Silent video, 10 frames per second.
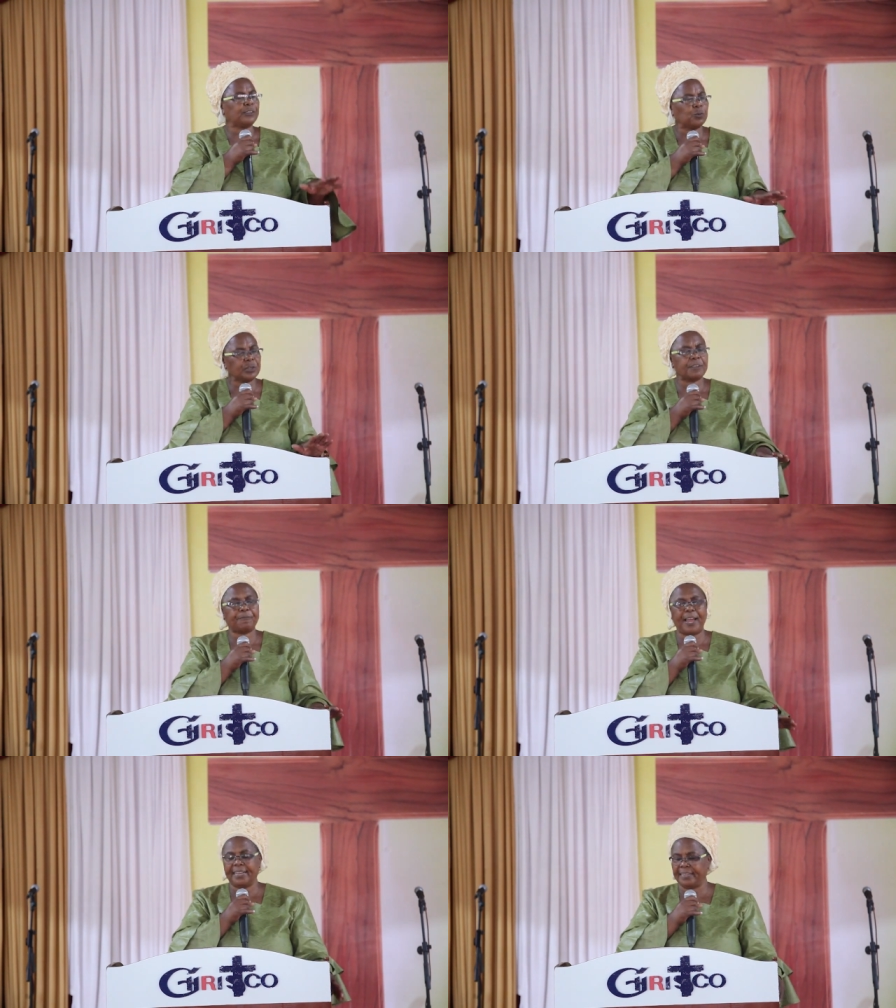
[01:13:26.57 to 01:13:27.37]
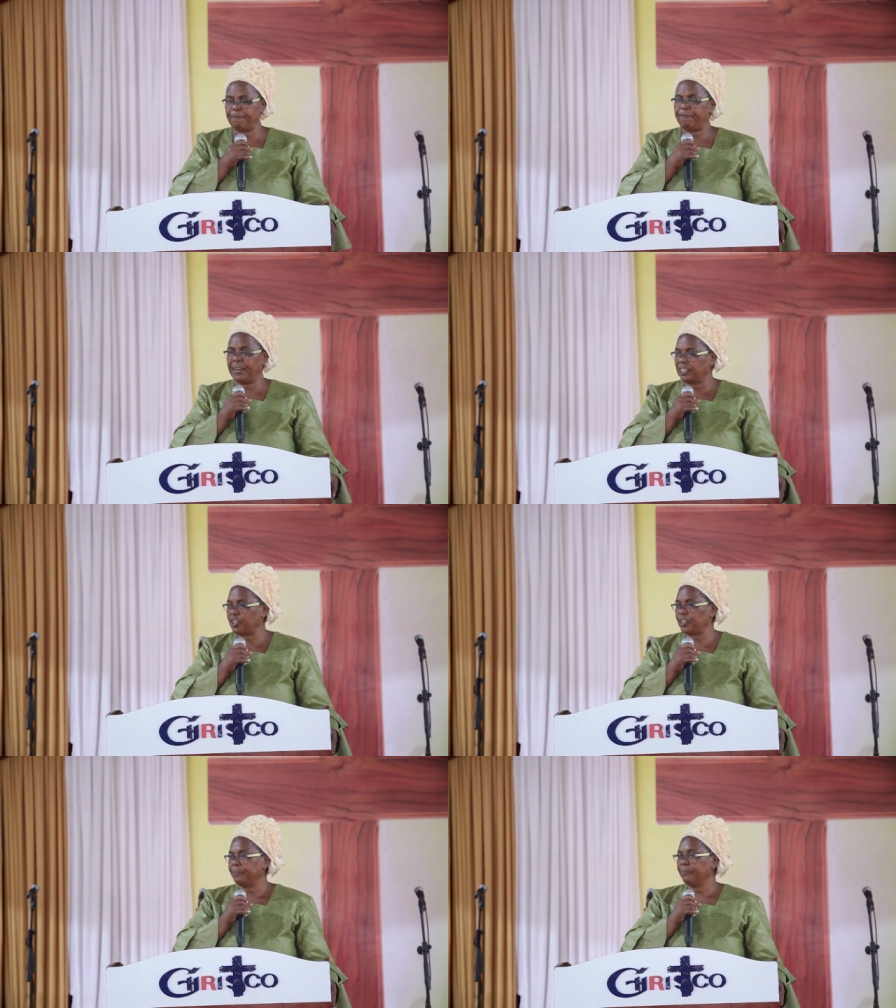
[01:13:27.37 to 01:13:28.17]
crucifying the
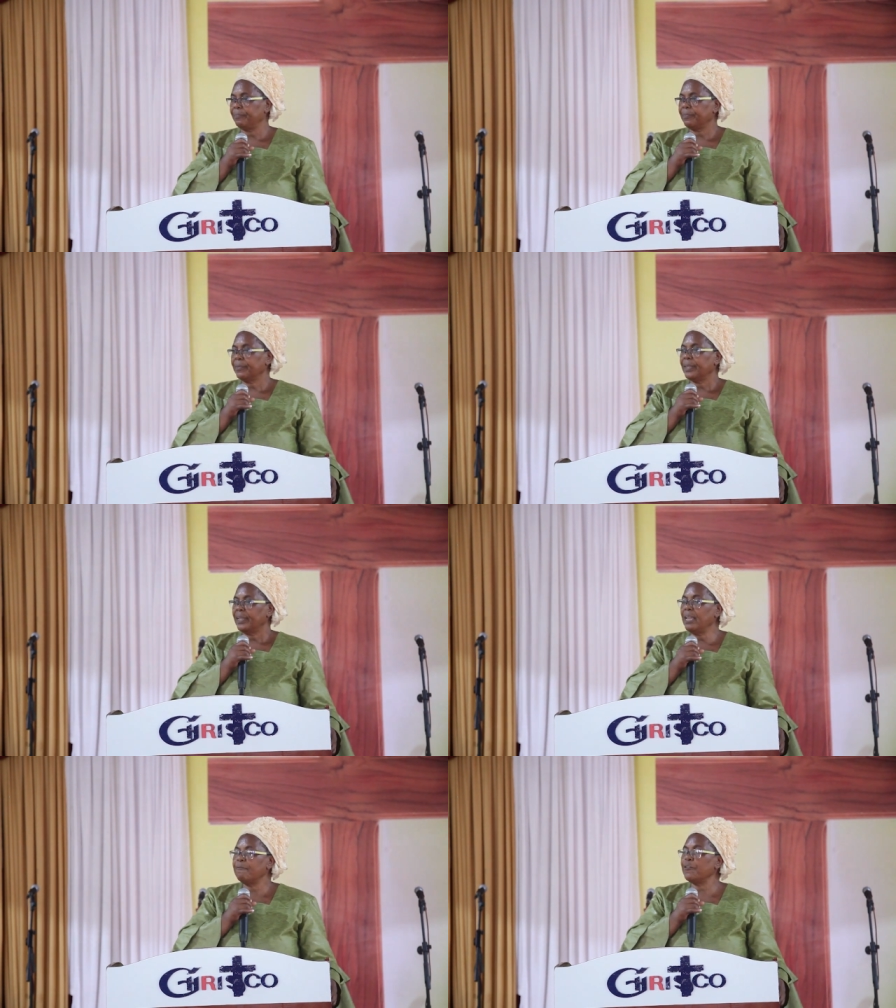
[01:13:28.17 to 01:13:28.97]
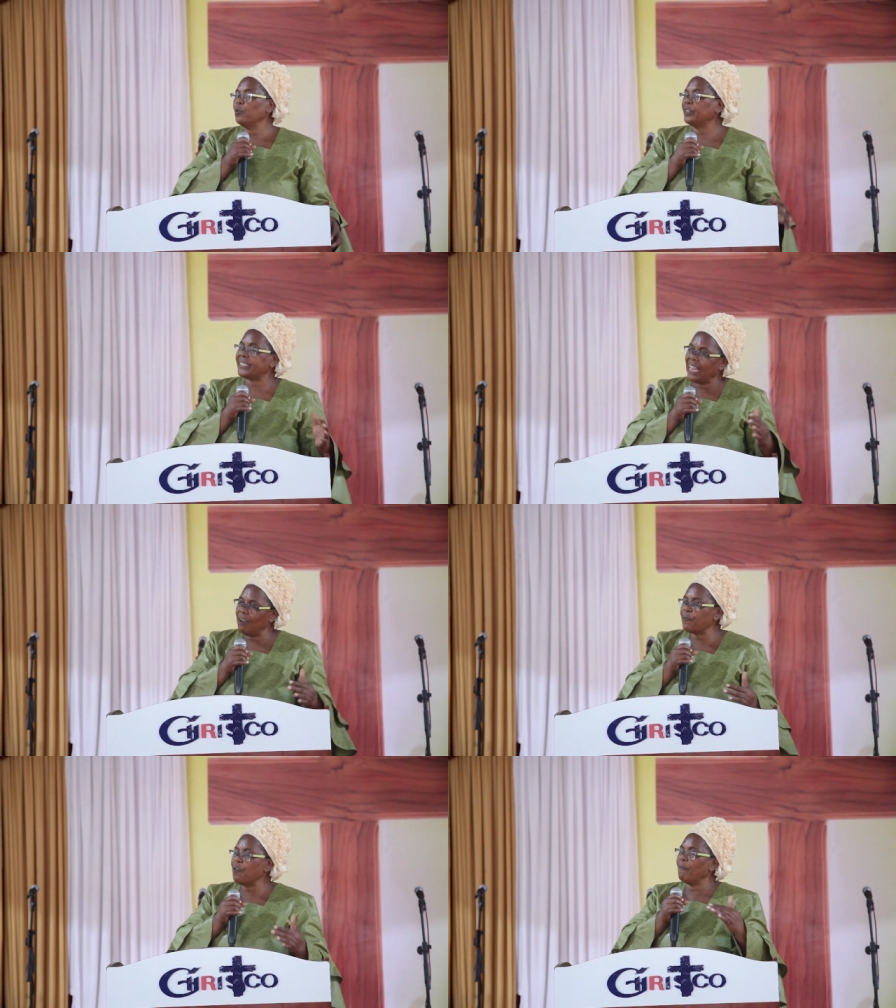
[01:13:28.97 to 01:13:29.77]
flesh. If you
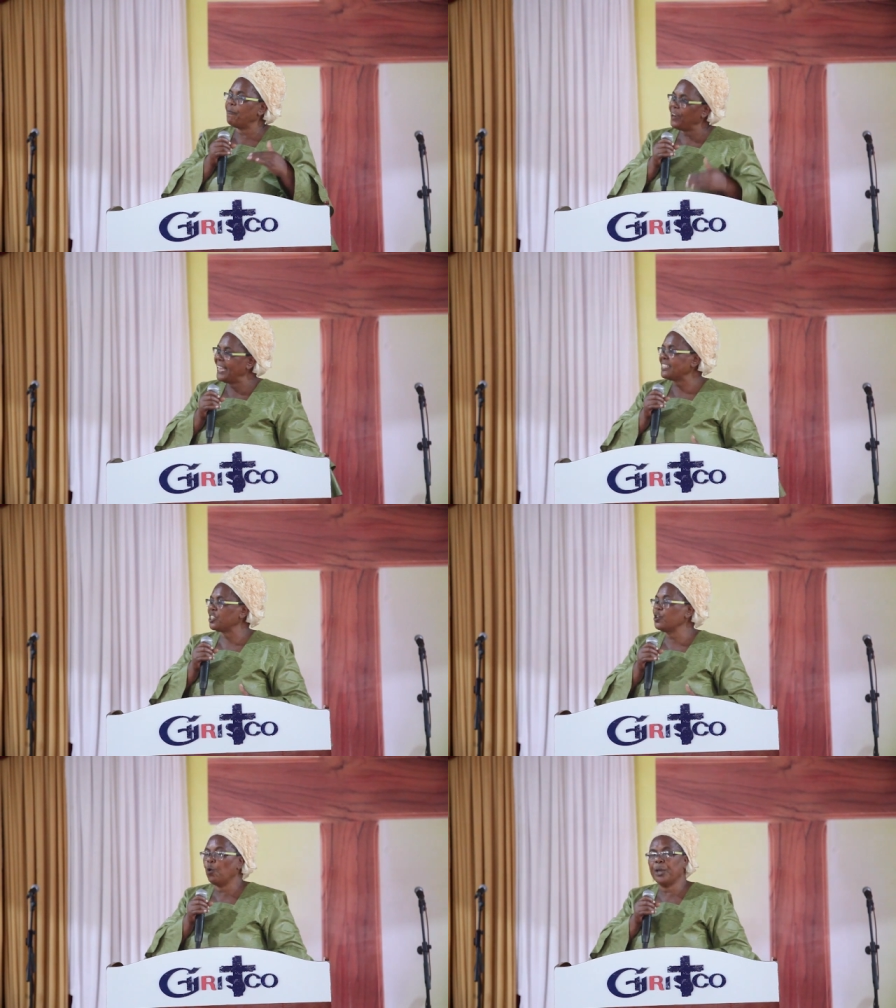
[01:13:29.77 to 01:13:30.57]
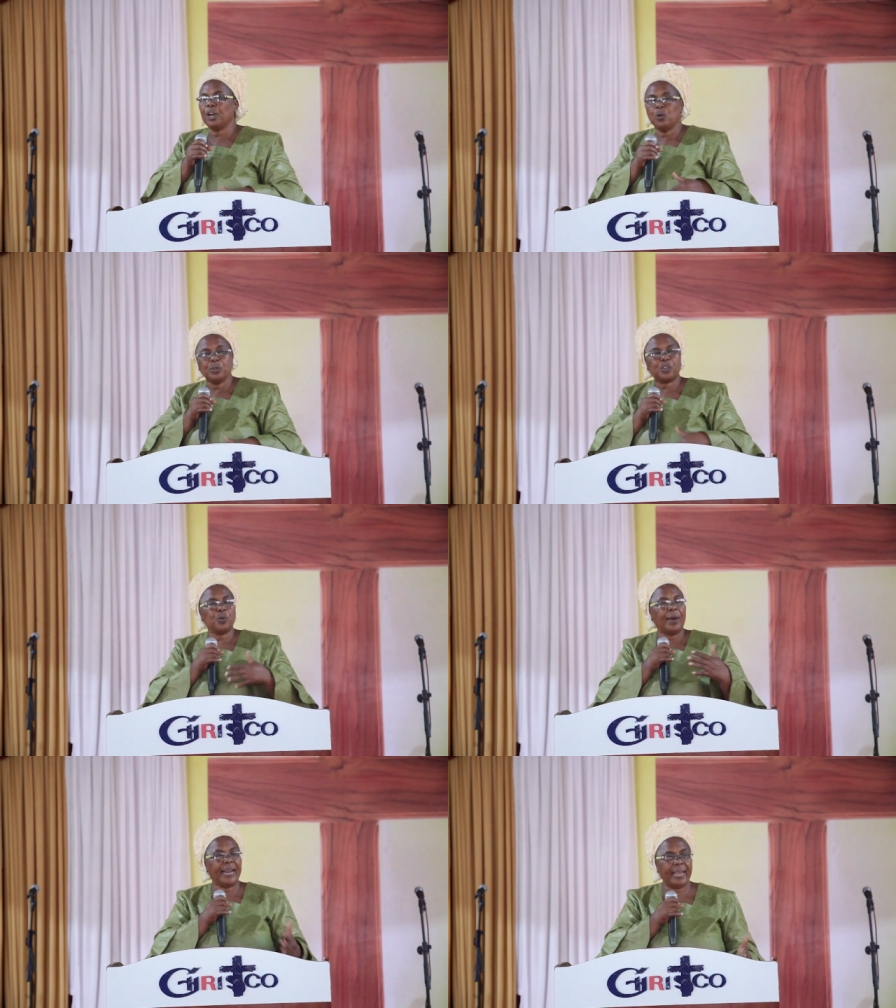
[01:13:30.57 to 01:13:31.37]
save your flesh, you will lose
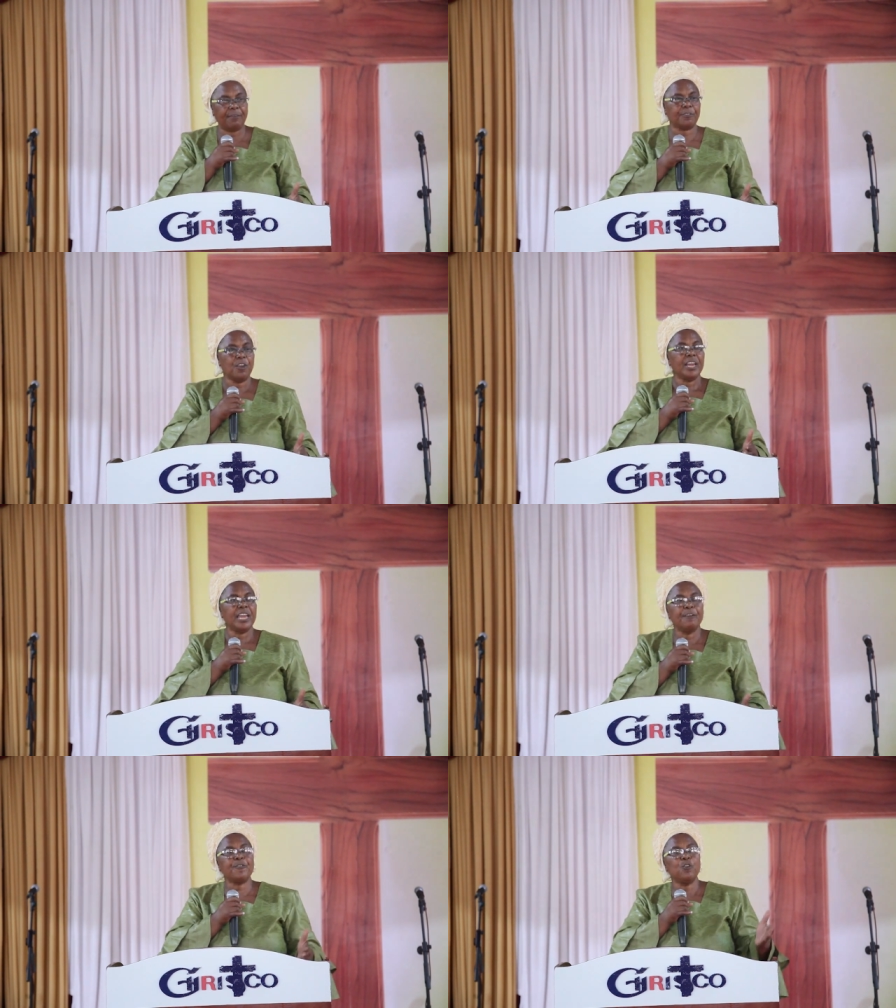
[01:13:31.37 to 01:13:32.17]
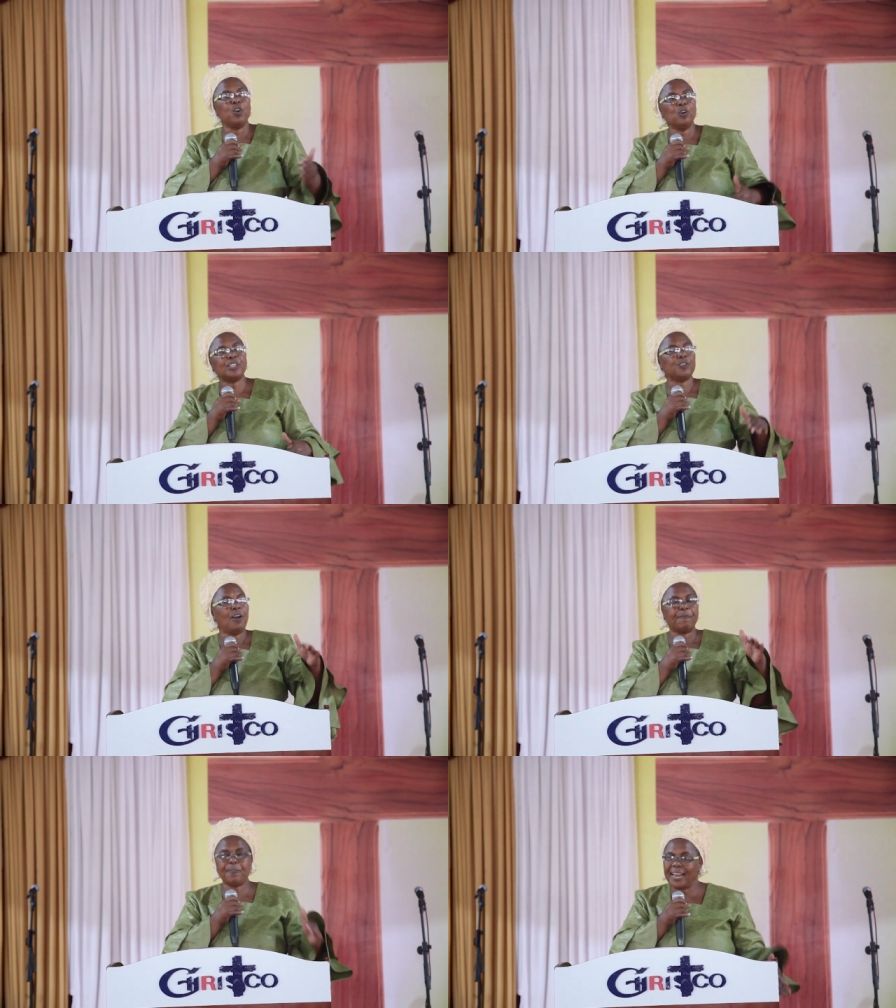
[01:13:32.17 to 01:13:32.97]
your life. If you lose
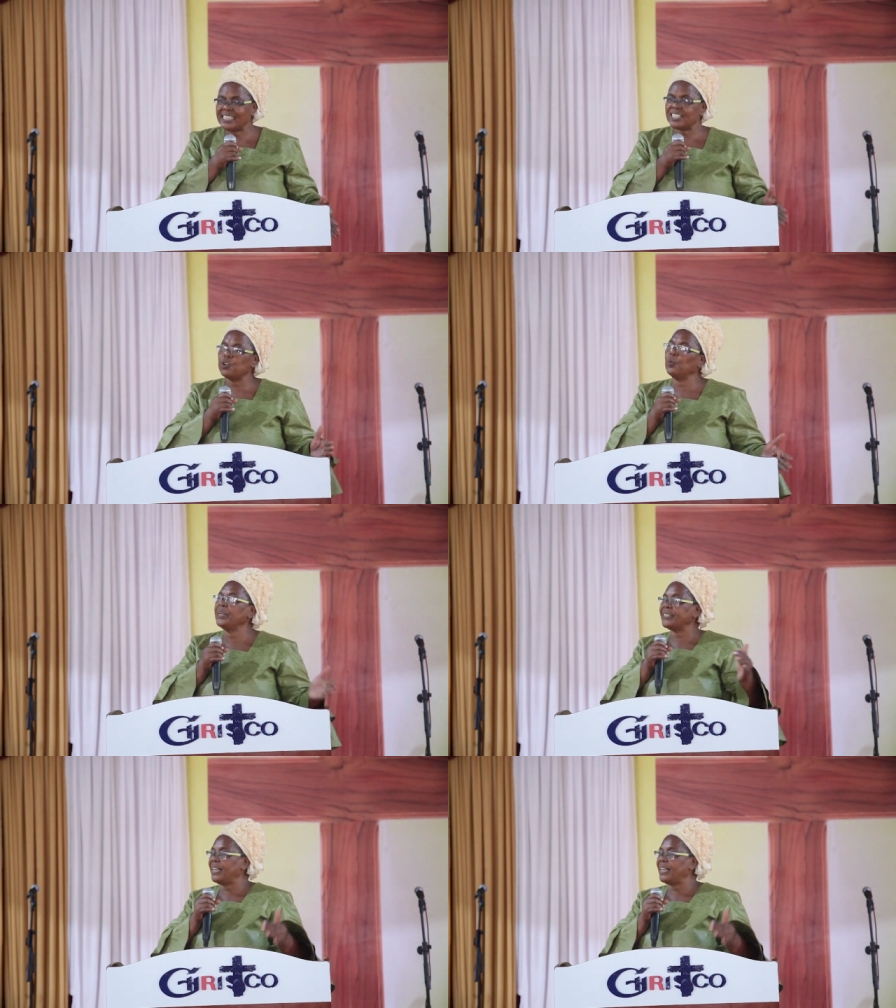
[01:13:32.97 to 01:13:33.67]
your flesh, you will